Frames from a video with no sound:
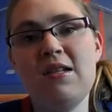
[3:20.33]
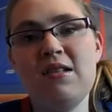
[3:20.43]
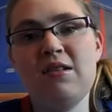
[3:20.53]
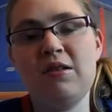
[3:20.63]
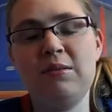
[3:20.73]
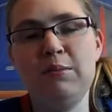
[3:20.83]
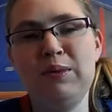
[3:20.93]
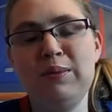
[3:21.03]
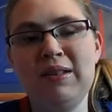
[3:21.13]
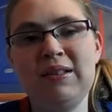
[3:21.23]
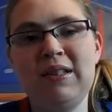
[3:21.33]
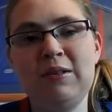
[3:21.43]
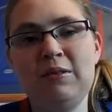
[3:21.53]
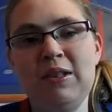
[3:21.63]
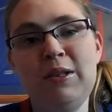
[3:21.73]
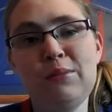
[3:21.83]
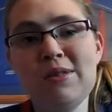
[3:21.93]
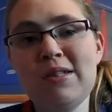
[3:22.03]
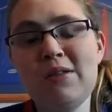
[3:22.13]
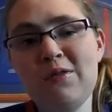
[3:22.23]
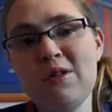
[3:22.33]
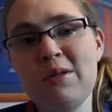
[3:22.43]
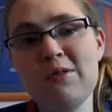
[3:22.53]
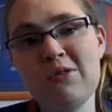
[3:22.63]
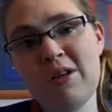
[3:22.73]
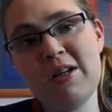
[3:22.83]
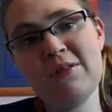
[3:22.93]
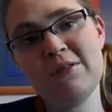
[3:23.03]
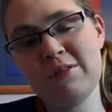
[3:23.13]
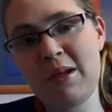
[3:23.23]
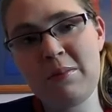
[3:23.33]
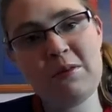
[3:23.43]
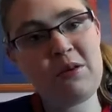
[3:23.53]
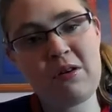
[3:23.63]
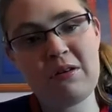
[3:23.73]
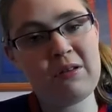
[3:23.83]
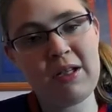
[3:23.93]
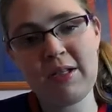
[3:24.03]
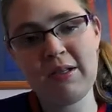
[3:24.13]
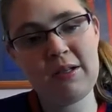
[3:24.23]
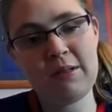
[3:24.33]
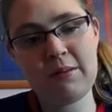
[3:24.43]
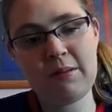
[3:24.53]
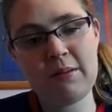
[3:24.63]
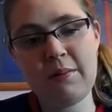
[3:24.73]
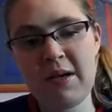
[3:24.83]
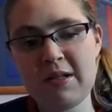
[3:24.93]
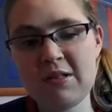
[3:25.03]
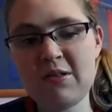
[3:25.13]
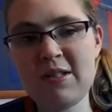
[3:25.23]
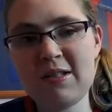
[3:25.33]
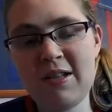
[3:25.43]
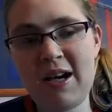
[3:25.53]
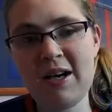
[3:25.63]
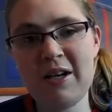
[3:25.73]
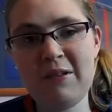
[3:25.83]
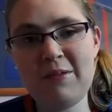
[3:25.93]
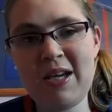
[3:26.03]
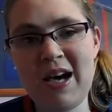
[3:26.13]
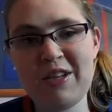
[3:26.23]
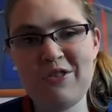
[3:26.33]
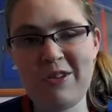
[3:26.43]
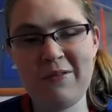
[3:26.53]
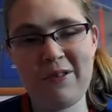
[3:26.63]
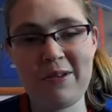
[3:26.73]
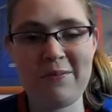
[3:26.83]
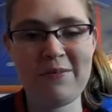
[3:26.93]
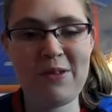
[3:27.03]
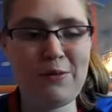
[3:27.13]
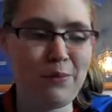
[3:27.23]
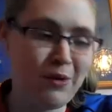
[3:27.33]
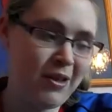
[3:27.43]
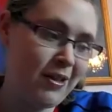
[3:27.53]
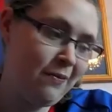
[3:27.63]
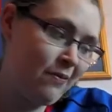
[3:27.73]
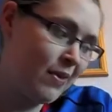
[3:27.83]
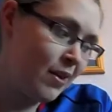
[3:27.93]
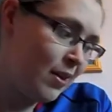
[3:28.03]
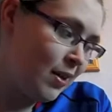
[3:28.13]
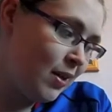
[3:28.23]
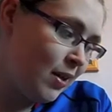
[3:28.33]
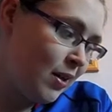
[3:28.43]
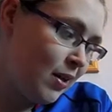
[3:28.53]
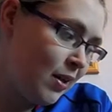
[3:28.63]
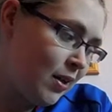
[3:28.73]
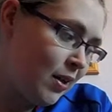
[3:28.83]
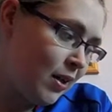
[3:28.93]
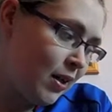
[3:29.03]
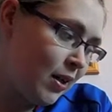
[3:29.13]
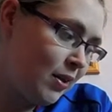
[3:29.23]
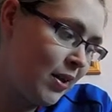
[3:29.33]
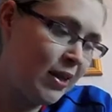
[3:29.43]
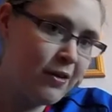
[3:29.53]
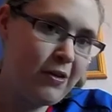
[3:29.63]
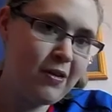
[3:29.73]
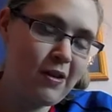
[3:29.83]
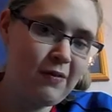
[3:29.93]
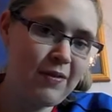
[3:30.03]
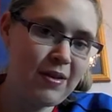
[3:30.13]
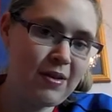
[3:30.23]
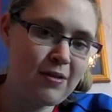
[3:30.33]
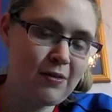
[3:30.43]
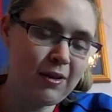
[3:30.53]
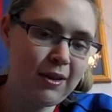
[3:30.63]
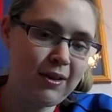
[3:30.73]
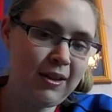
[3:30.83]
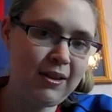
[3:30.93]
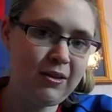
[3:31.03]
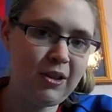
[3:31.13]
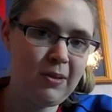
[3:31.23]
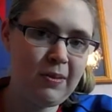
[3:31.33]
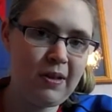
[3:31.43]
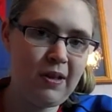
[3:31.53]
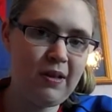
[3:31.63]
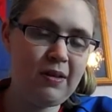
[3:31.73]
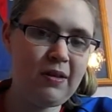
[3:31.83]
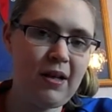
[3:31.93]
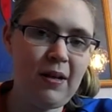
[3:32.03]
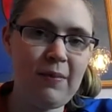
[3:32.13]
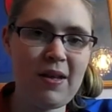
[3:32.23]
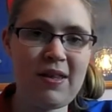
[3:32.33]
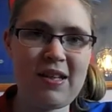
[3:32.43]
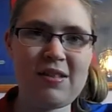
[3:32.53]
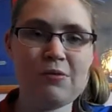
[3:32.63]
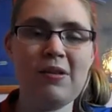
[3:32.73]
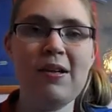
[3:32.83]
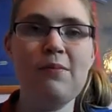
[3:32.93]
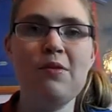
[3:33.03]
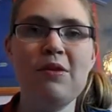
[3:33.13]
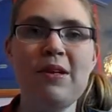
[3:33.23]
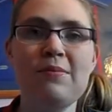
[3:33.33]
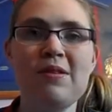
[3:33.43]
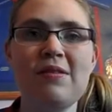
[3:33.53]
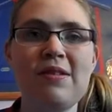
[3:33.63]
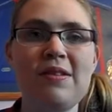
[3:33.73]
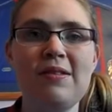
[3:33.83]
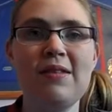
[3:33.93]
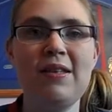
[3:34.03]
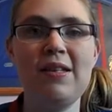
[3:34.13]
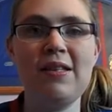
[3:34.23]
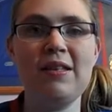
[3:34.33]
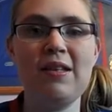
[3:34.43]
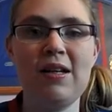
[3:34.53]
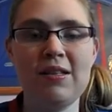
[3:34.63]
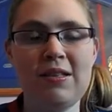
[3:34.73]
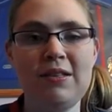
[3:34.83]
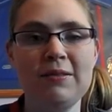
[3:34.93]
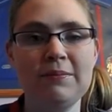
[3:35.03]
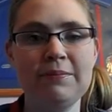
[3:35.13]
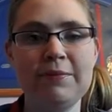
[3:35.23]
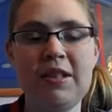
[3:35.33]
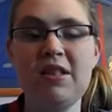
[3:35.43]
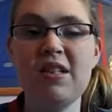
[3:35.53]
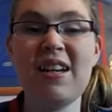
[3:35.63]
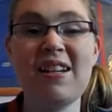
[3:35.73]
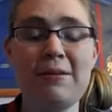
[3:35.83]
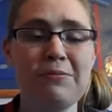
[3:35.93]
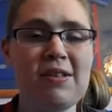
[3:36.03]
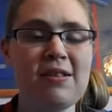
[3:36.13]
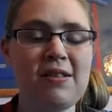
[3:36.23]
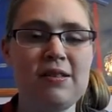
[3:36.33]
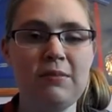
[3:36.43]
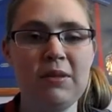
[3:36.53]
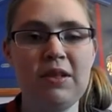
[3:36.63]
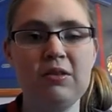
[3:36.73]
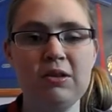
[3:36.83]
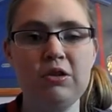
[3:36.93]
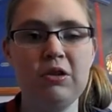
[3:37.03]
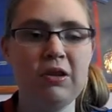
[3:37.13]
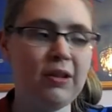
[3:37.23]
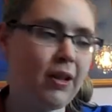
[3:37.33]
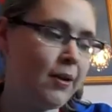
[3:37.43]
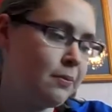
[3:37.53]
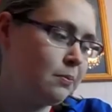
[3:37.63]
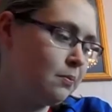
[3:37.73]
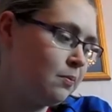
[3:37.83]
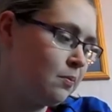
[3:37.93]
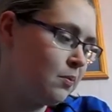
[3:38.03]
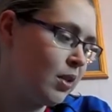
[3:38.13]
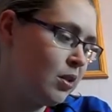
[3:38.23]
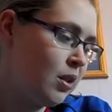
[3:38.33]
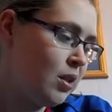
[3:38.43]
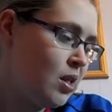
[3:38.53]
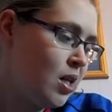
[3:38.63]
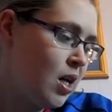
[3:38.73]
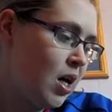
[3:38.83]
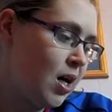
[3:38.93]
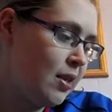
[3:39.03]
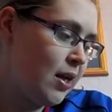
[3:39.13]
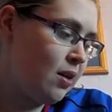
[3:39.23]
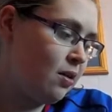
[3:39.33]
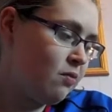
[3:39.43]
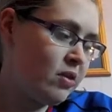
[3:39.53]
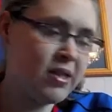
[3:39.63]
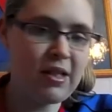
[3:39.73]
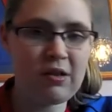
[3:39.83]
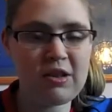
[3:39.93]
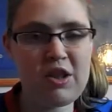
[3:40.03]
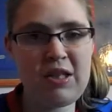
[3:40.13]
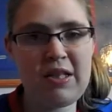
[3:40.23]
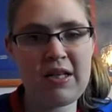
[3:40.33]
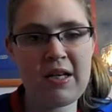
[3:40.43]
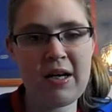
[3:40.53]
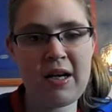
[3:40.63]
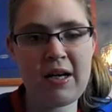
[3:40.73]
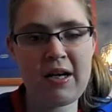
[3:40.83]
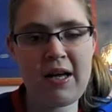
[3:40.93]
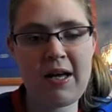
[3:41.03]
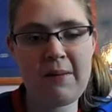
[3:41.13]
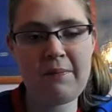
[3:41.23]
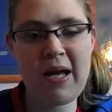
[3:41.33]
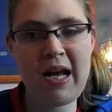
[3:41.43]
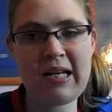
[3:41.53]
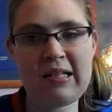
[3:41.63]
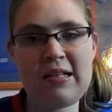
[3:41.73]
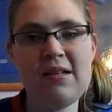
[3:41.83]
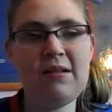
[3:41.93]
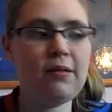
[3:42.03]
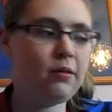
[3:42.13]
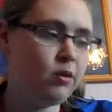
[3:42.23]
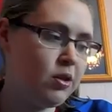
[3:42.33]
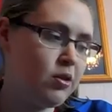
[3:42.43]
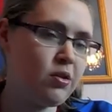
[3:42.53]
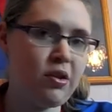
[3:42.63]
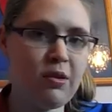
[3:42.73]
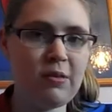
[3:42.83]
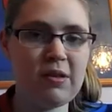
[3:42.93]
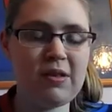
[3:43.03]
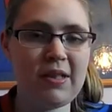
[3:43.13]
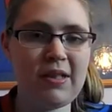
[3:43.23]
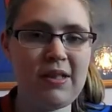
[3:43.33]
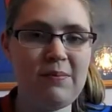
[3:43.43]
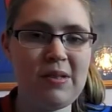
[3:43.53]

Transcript: it just took him a wee while to get going. He was there for, he was trying. Don't get me wrong. But it's good to have a wee hat trick for him. Good boy. Nicky Ross obviously scoring, he's a good player. I think he's going to get more games this season than he did last season. He did get a game last season, but he got injured in that. And then obviously got Shinny penalty, which is good because he